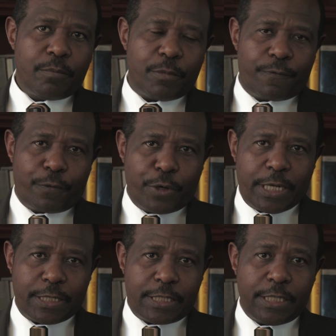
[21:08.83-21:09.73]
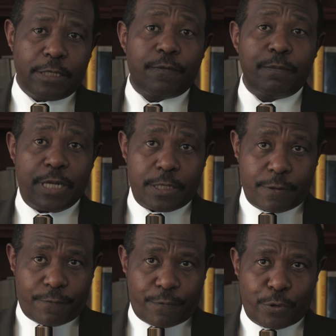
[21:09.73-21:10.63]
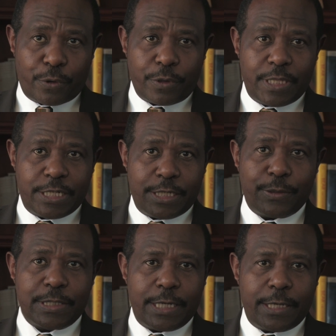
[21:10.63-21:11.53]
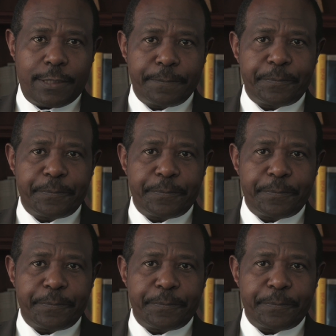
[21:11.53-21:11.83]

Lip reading: before 1994, the genocide,